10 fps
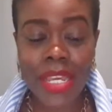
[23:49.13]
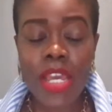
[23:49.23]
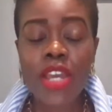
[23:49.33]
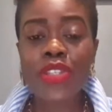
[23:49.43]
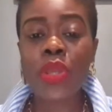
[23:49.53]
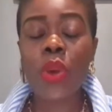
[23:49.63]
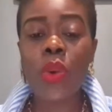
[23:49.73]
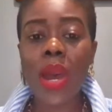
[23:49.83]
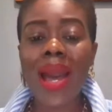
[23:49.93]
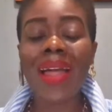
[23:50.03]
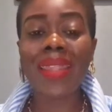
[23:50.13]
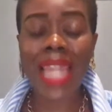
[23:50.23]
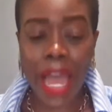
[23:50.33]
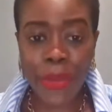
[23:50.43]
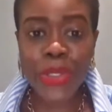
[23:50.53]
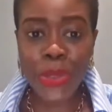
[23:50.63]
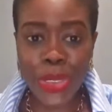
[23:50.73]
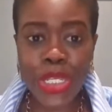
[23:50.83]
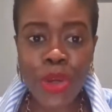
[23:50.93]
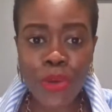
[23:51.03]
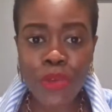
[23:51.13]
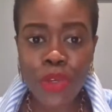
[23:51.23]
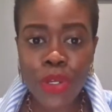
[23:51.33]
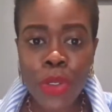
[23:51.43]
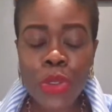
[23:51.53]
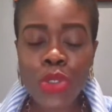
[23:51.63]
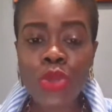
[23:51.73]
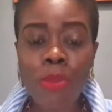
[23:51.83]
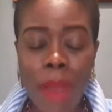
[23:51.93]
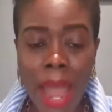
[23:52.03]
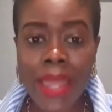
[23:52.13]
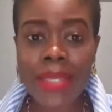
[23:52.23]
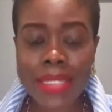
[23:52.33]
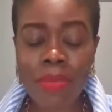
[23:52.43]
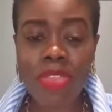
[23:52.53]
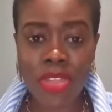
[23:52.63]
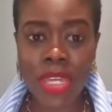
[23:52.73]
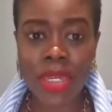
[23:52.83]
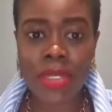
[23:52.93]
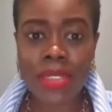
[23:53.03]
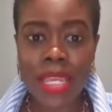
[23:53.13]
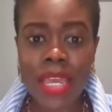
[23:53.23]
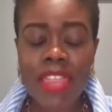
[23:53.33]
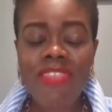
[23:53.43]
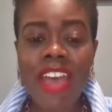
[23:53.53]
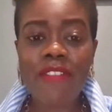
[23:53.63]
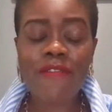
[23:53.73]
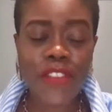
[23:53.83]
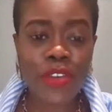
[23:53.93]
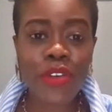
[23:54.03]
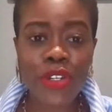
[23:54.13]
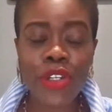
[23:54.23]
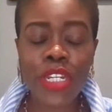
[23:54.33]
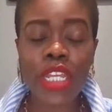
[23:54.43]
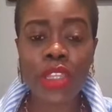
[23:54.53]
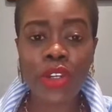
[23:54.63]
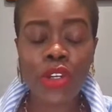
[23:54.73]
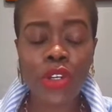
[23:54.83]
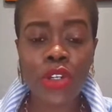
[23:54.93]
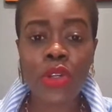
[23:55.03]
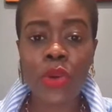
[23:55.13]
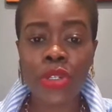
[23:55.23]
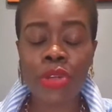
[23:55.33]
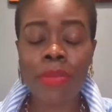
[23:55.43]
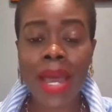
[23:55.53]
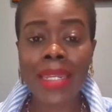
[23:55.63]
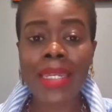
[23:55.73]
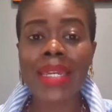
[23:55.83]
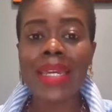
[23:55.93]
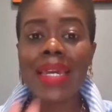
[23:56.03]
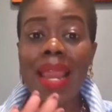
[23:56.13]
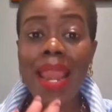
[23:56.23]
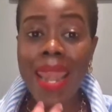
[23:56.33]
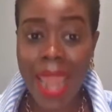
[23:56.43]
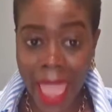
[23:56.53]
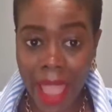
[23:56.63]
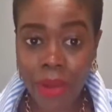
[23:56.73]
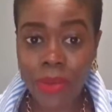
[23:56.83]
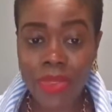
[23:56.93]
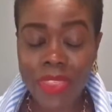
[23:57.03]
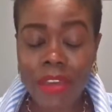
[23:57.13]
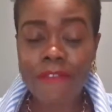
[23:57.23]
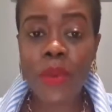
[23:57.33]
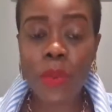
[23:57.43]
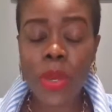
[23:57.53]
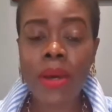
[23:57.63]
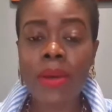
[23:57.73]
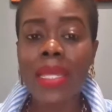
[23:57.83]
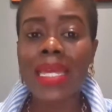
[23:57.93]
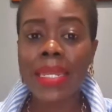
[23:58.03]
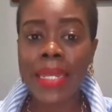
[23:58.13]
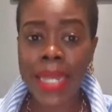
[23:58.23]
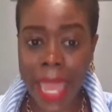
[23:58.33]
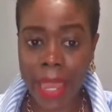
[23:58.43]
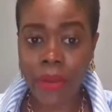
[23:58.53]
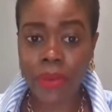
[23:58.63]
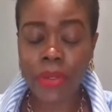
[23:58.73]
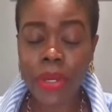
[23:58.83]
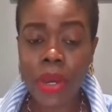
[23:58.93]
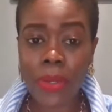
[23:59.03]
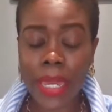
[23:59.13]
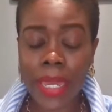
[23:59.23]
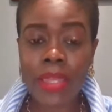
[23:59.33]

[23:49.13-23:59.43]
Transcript: So allow yourself to buy some things that feel good and look good on your body now, that fit well now. Okay.